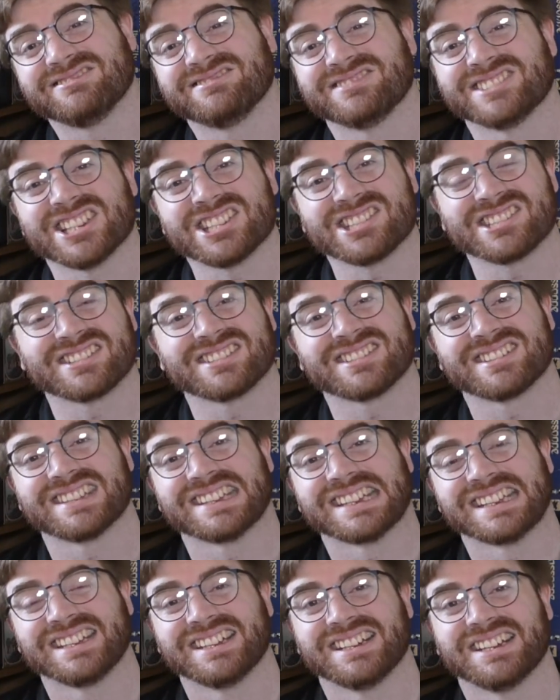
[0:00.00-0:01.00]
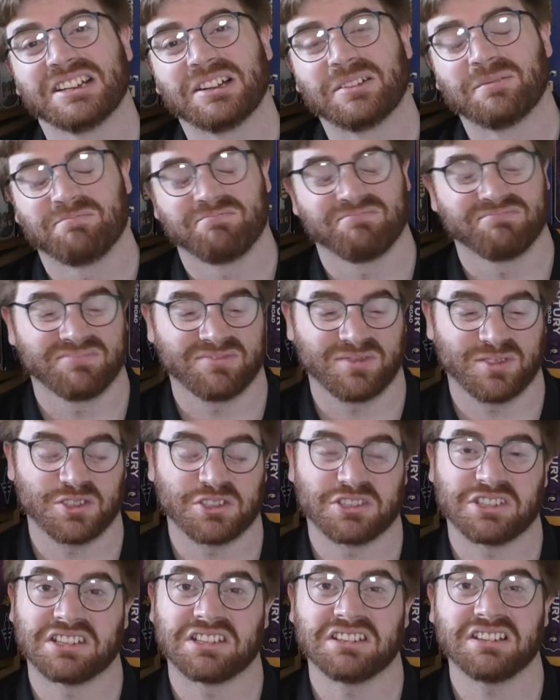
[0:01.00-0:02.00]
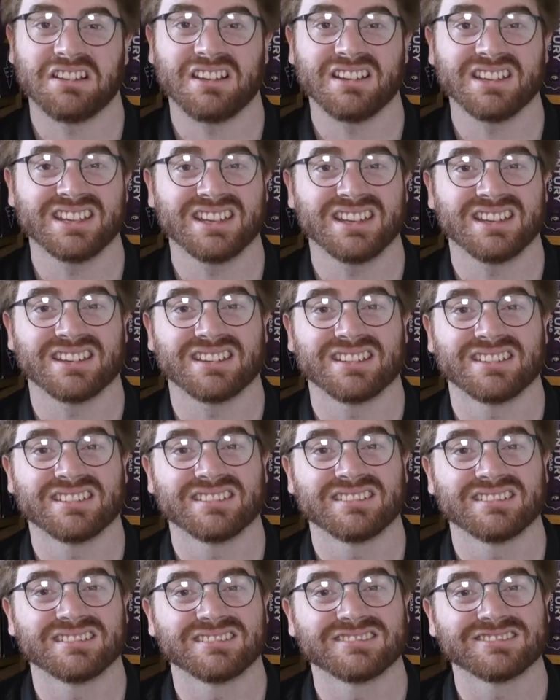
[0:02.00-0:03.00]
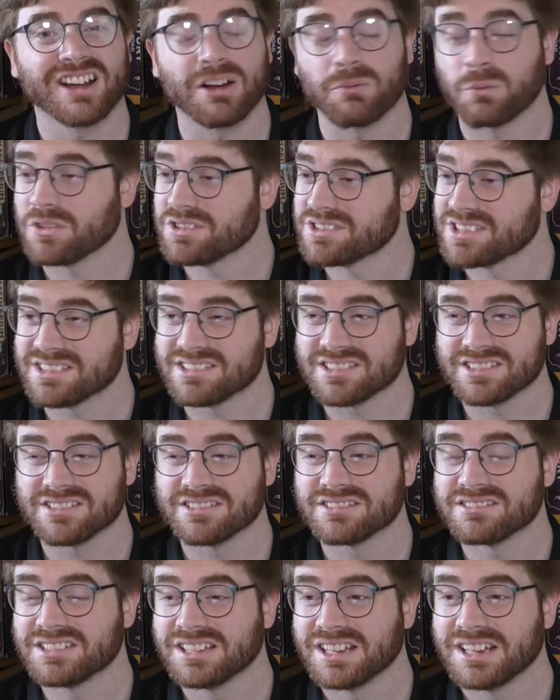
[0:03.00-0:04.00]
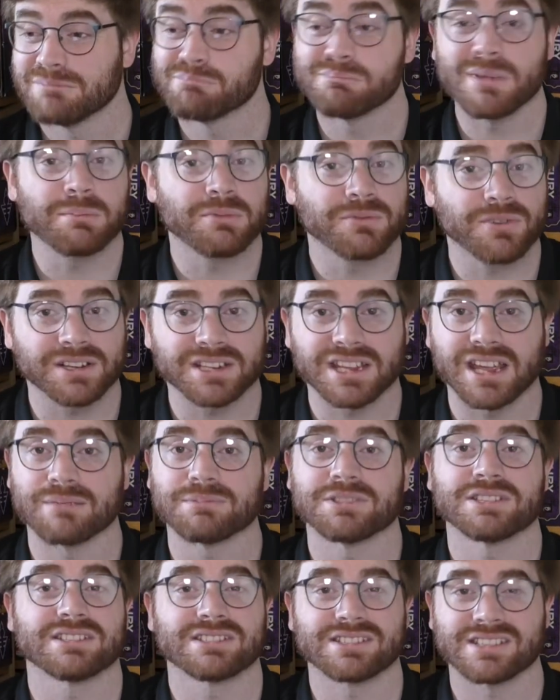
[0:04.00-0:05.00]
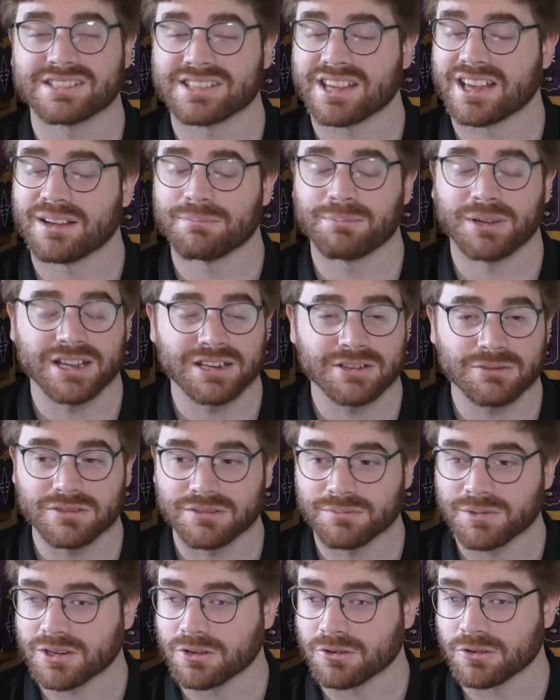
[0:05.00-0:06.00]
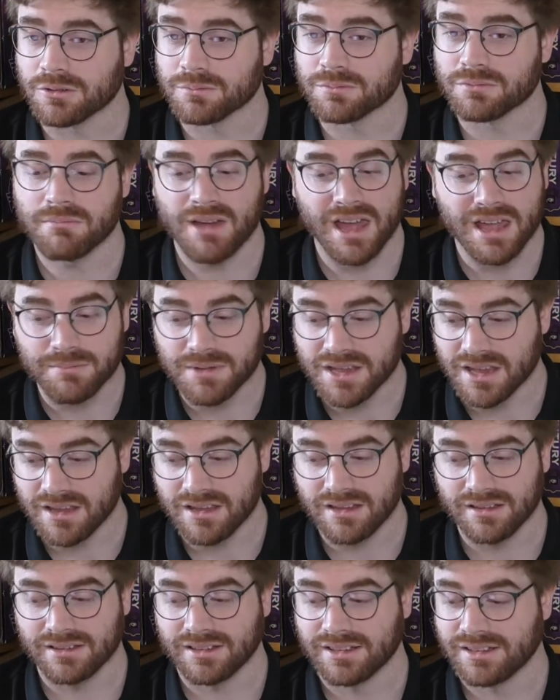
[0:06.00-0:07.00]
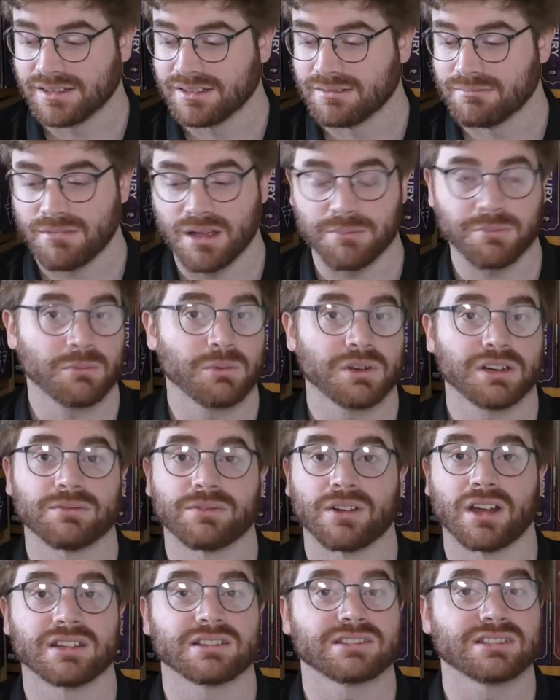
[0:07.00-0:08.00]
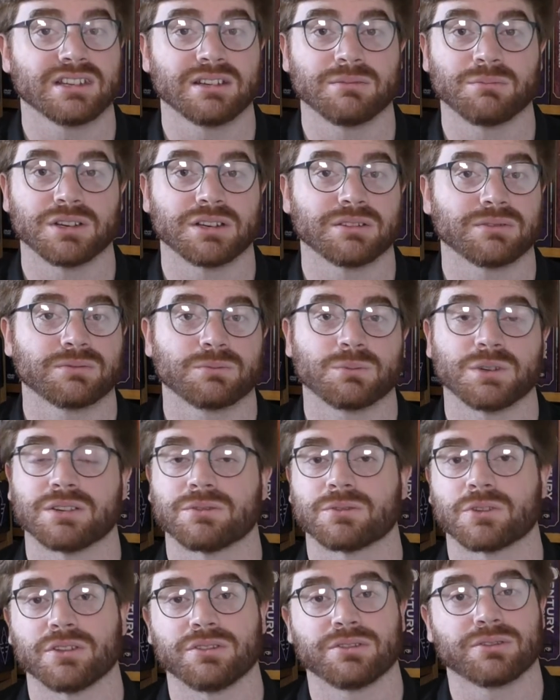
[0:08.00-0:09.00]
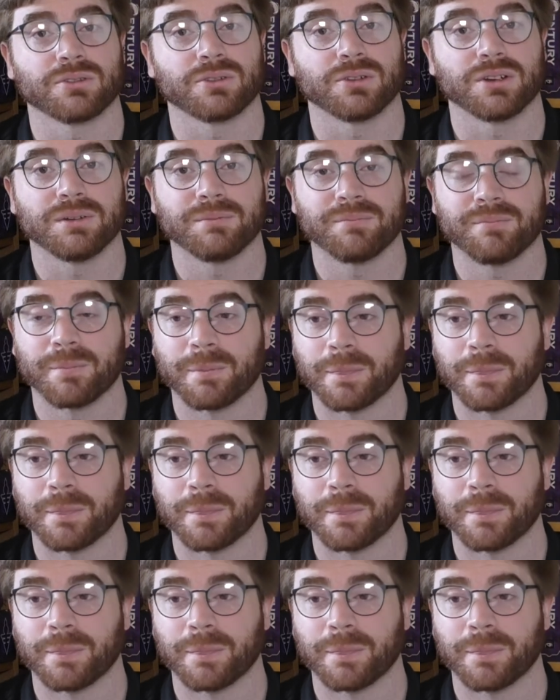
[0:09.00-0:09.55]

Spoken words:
just didn't like it. I wanted to, maybe if I'd kept it, as I say, I played it with my group, maybe we'd have liked it and we'd have gone through it.